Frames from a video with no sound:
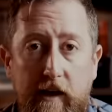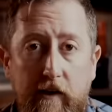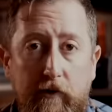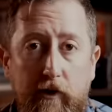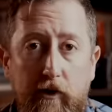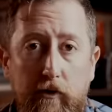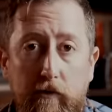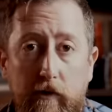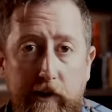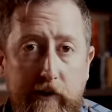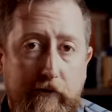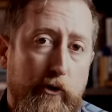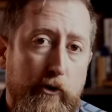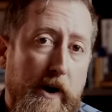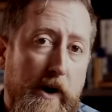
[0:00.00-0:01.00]
if you
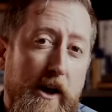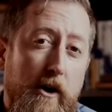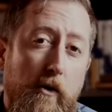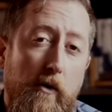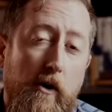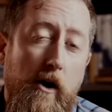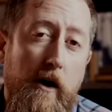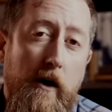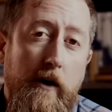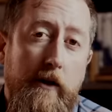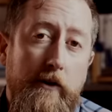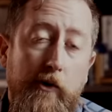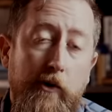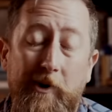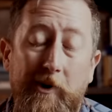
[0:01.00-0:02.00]
leave the radio
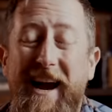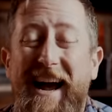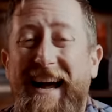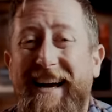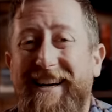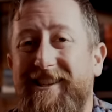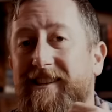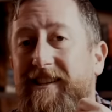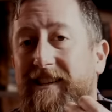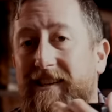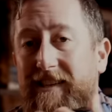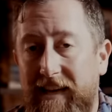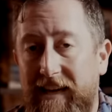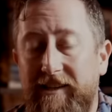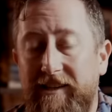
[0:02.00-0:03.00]
on or
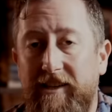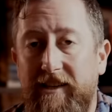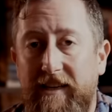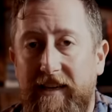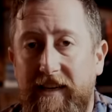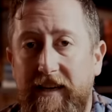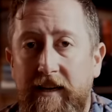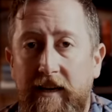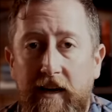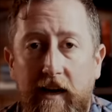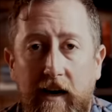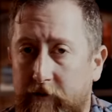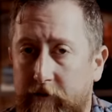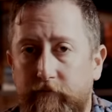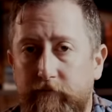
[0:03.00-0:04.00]
accidentally
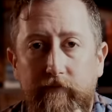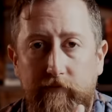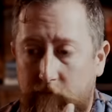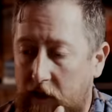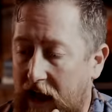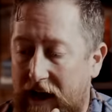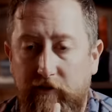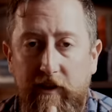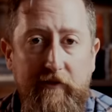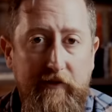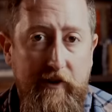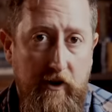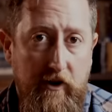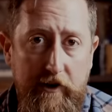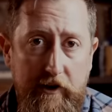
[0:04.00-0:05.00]
have left
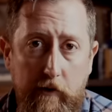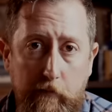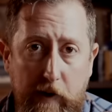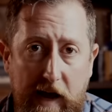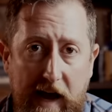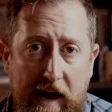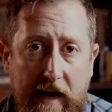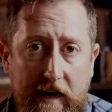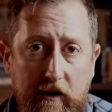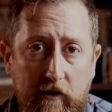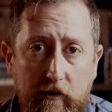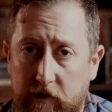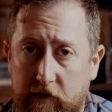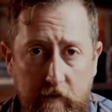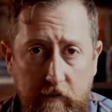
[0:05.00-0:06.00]
it on in your pack
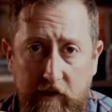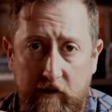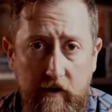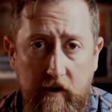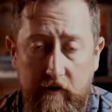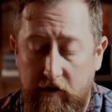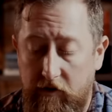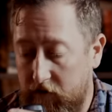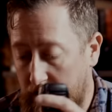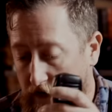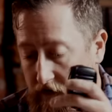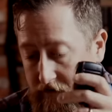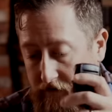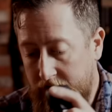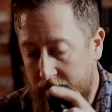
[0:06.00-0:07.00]
or something along those
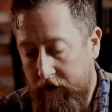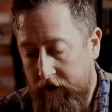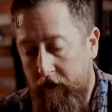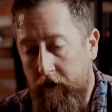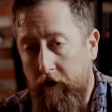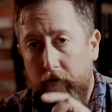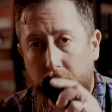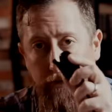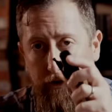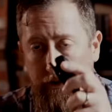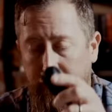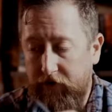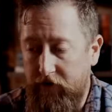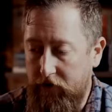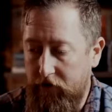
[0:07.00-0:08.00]
lines.
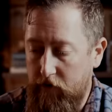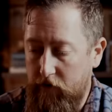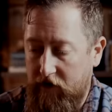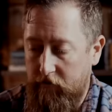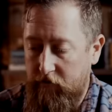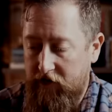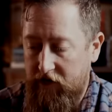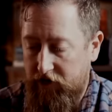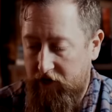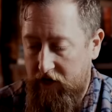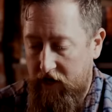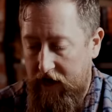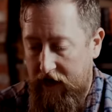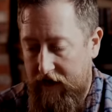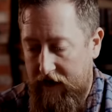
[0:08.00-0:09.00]
There's another recommendation
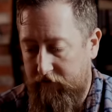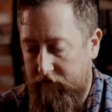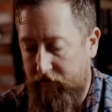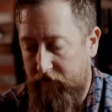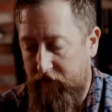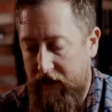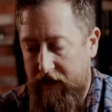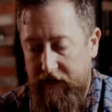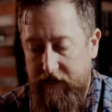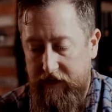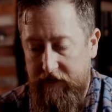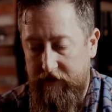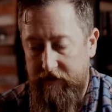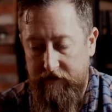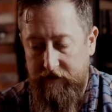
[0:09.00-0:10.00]
I have that
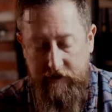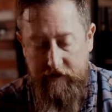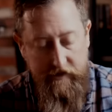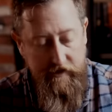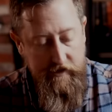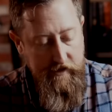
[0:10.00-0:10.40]
is